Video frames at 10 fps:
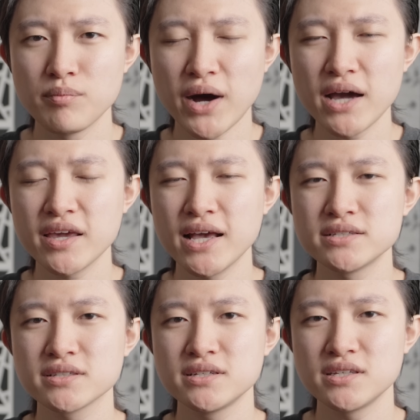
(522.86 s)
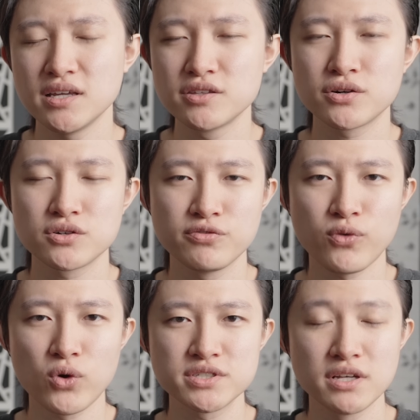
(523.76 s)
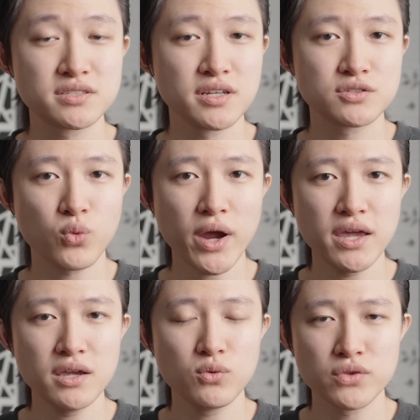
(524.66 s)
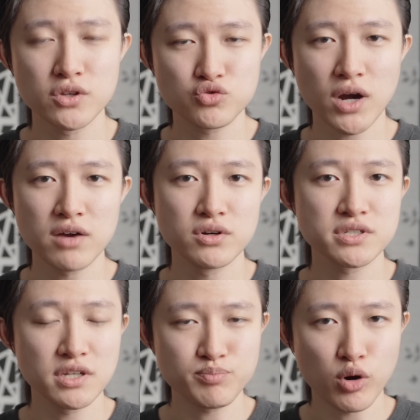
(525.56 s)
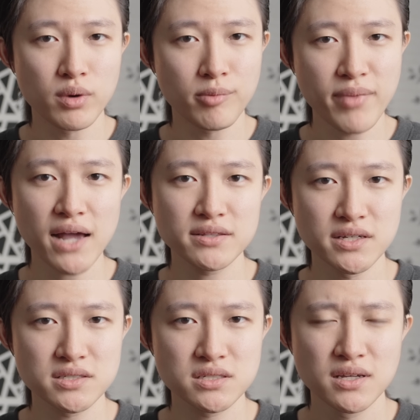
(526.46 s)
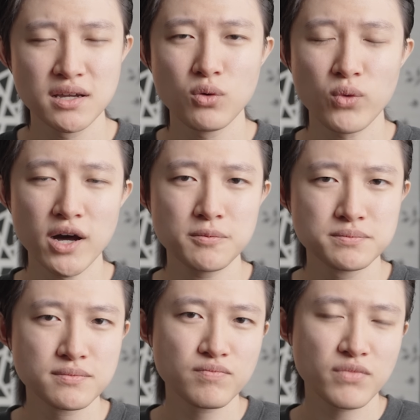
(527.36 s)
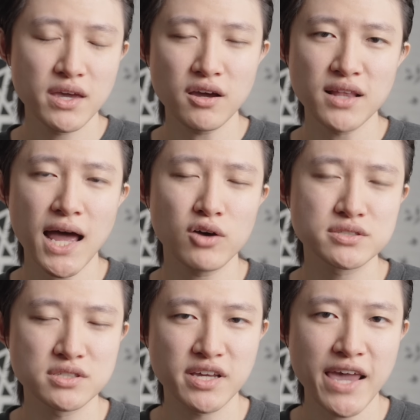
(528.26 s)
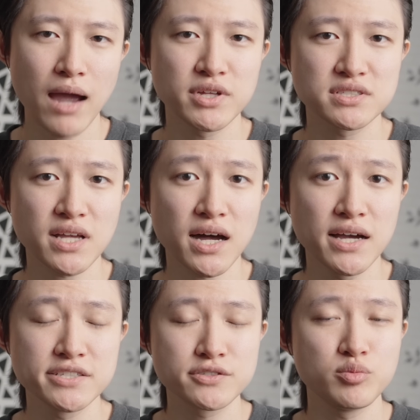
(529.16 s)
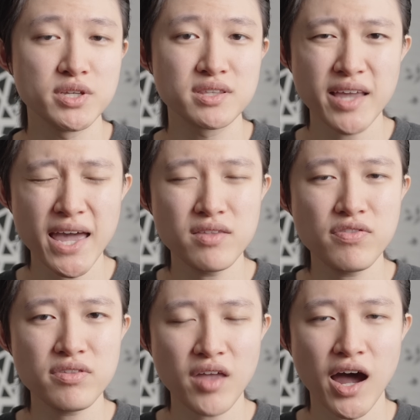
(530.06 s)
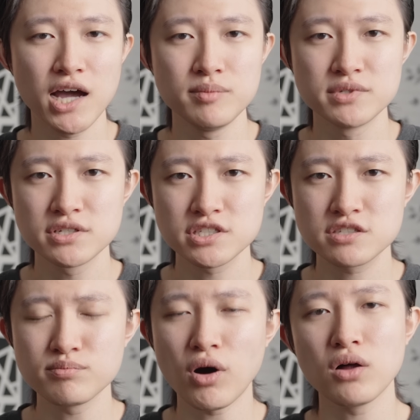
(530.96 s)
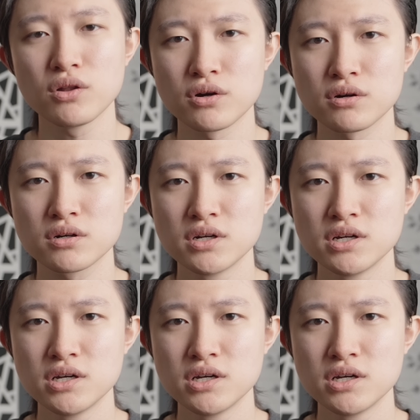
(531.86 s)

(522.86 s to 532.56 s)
And by canceling the internal forces this way with the driver's permanent magnet, well, it allows the cabinet size to be ten times smaller